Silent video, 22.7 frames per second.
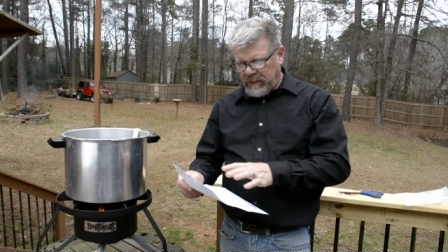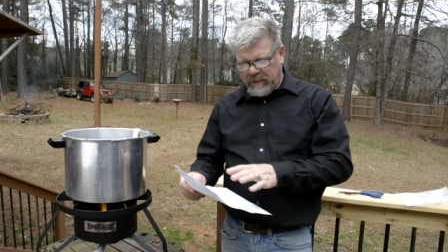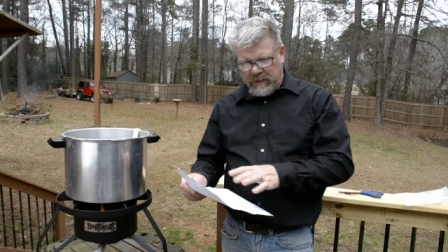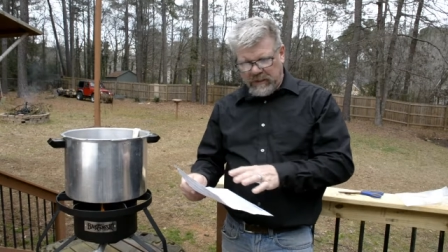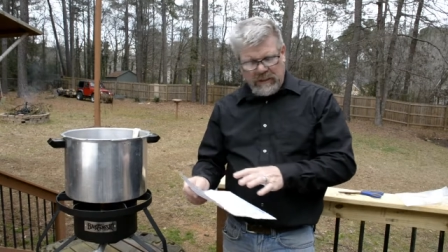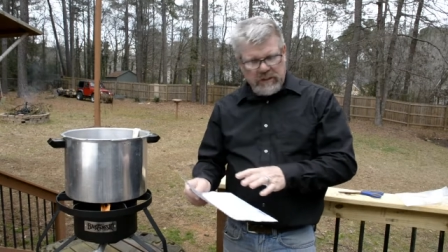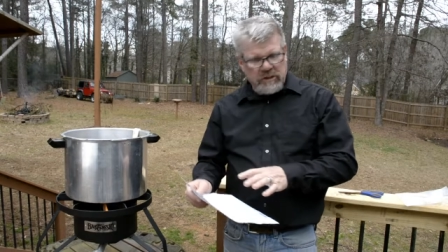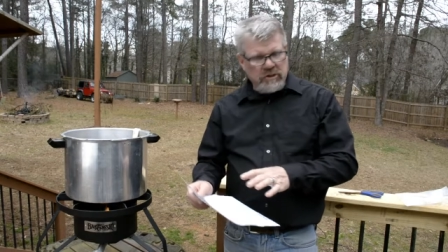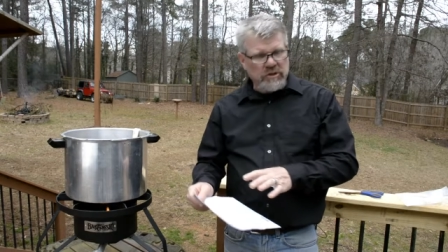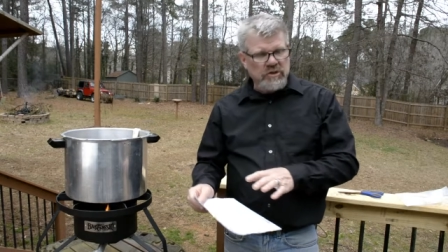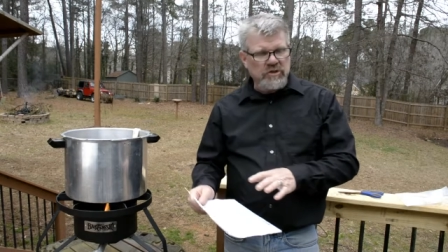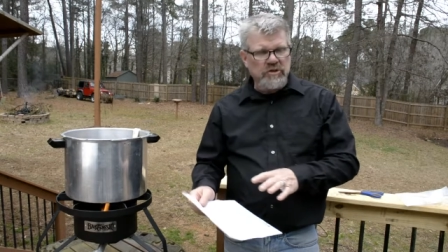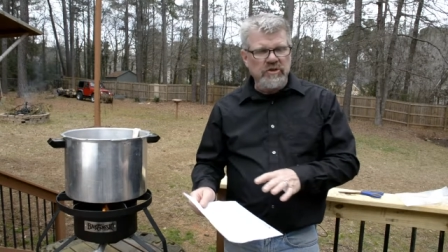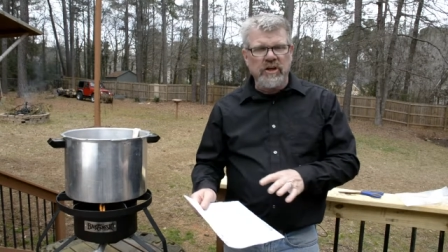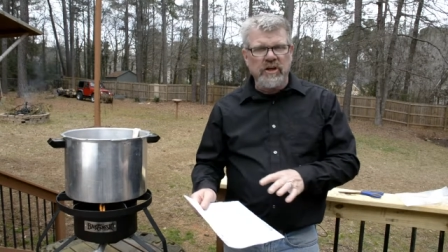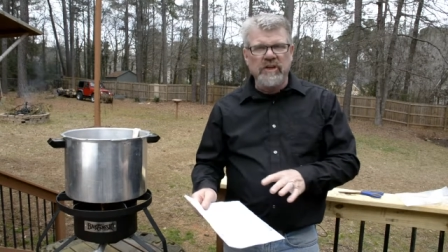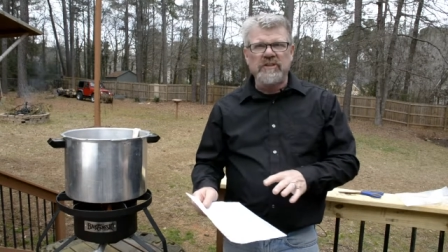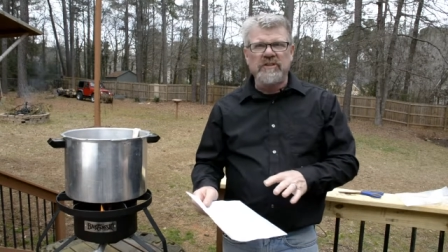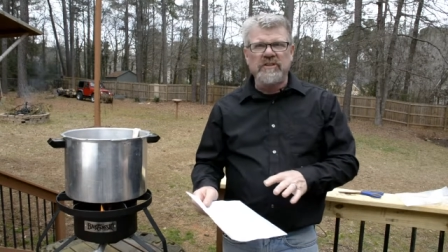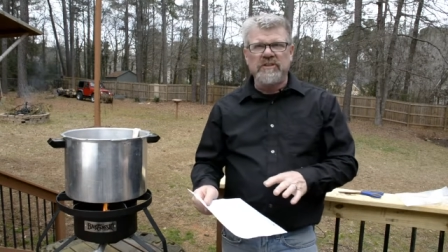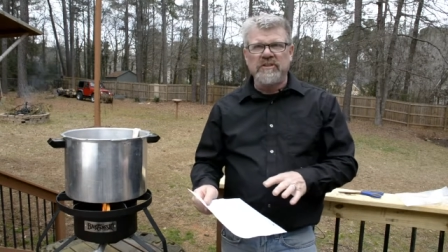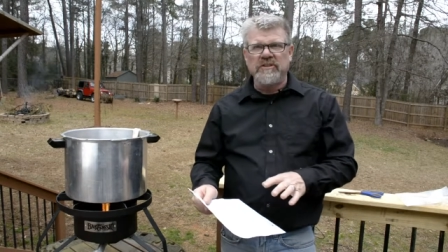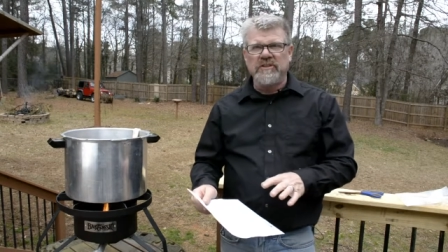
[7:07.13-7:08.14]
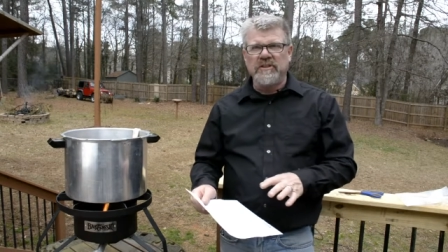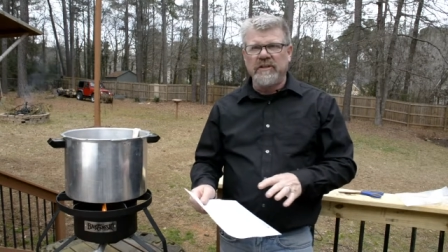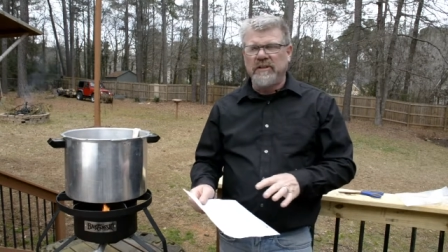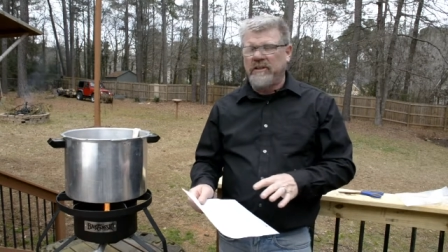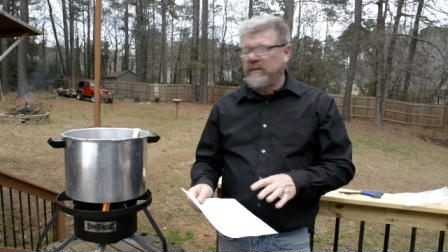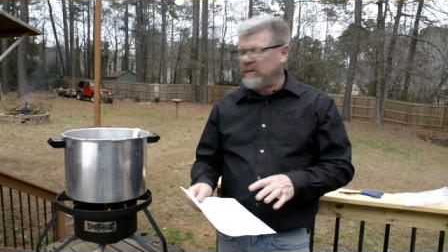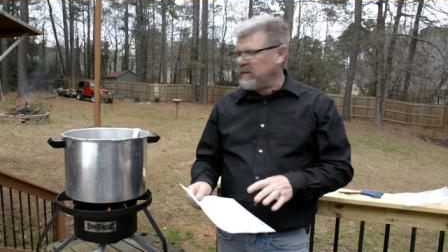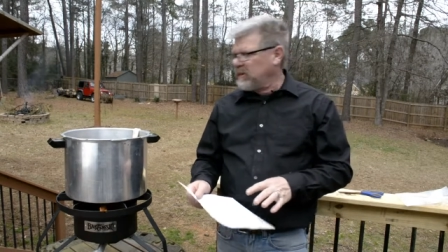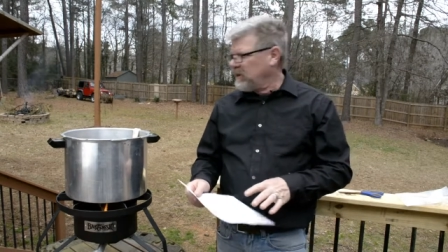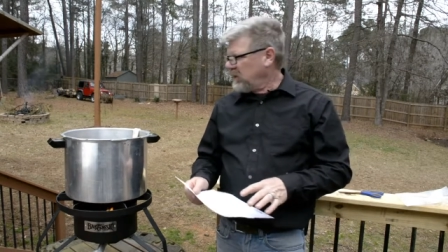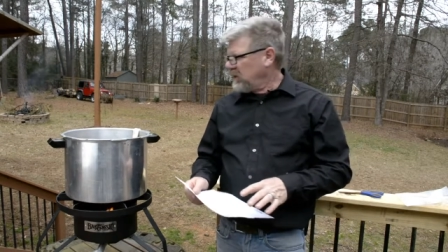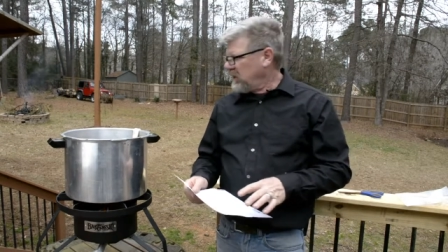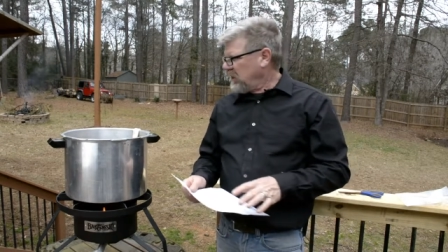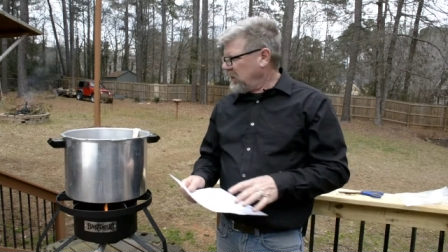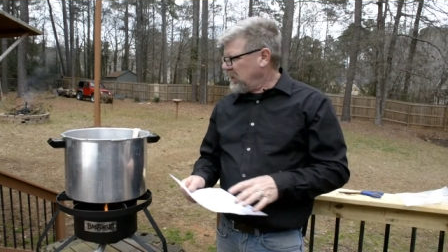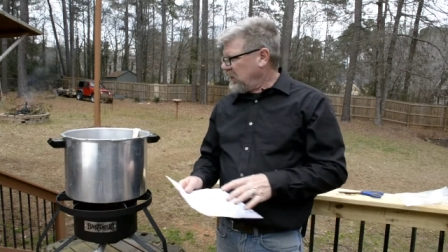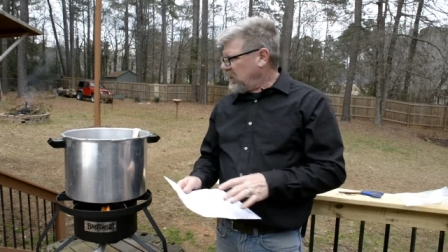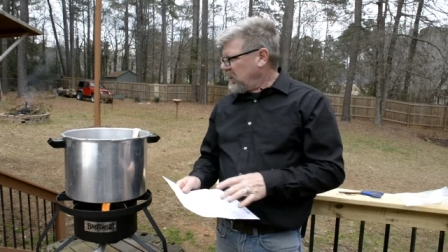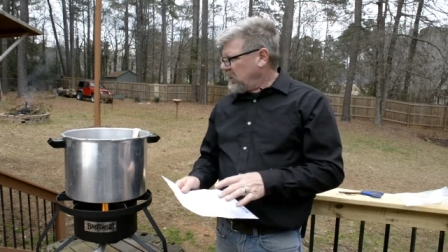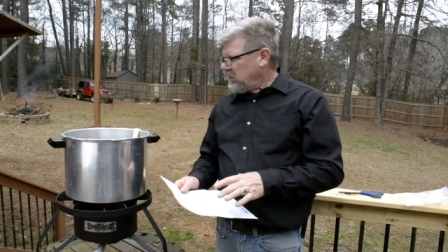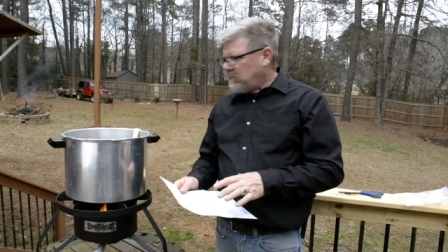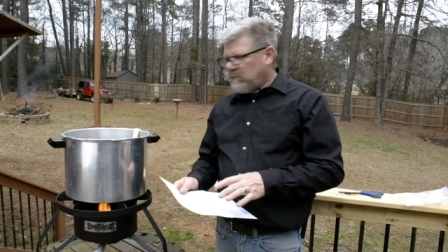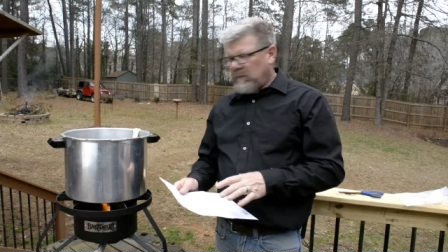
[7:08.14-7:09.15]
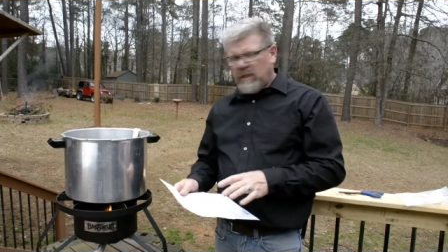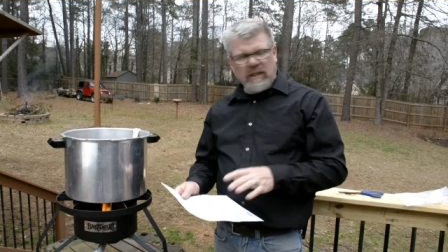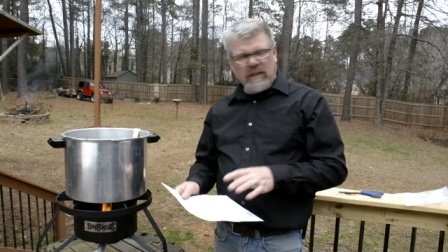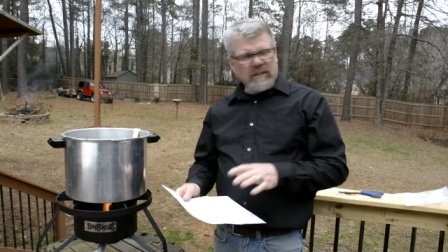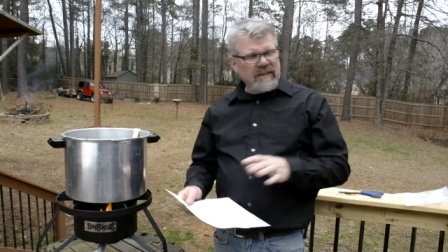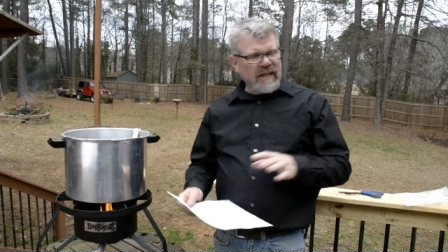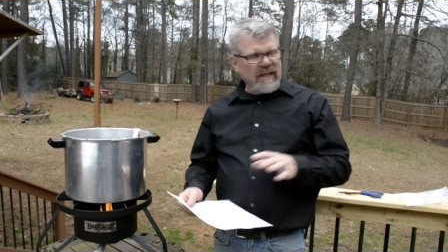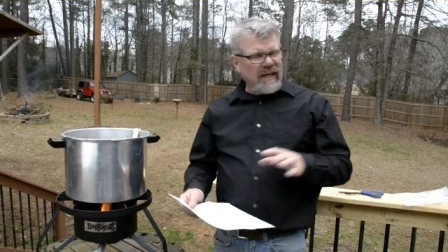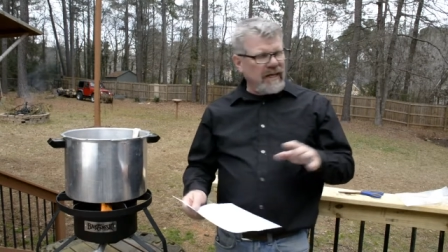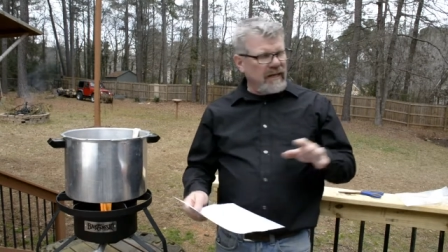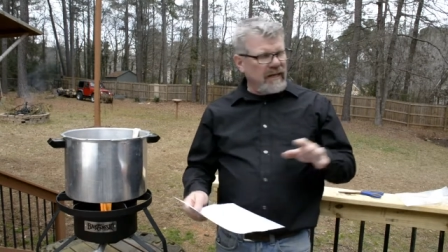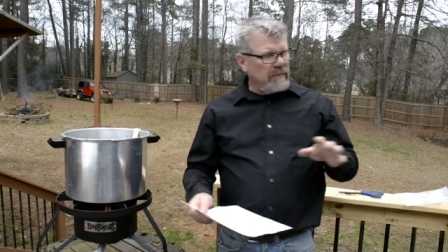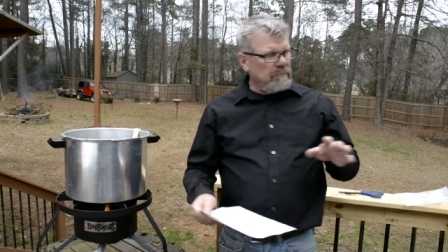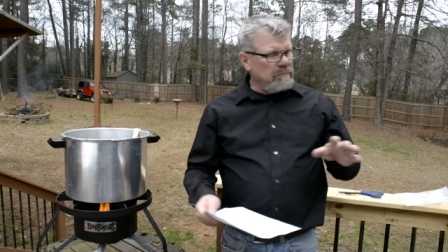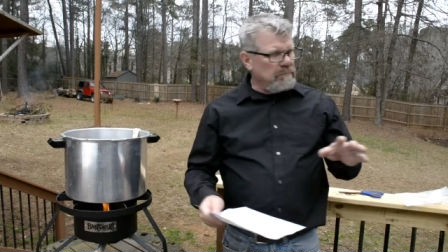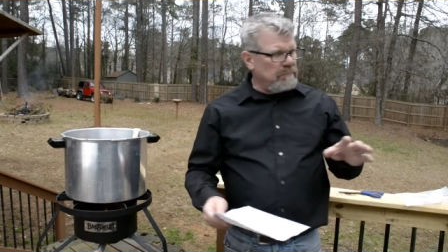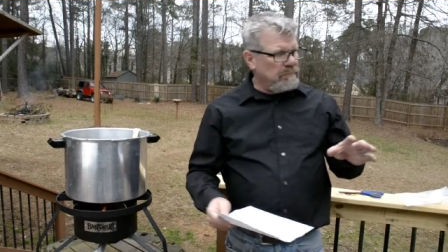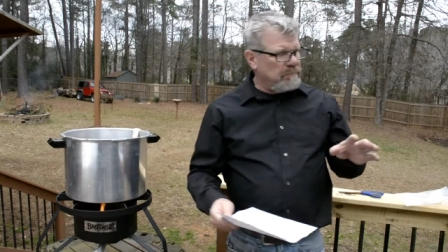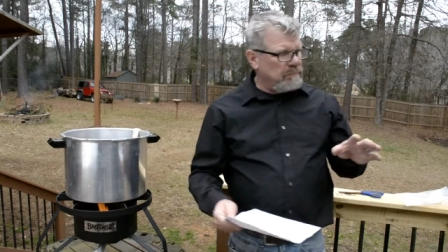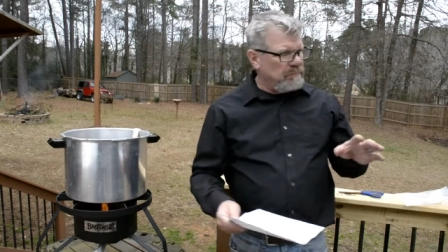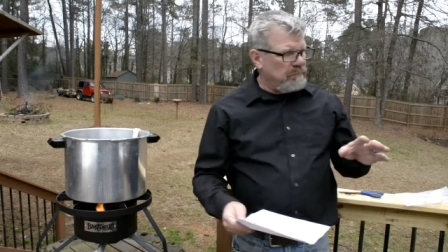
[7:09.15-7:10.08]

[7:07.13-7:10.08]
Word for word: in the instructions here because I had a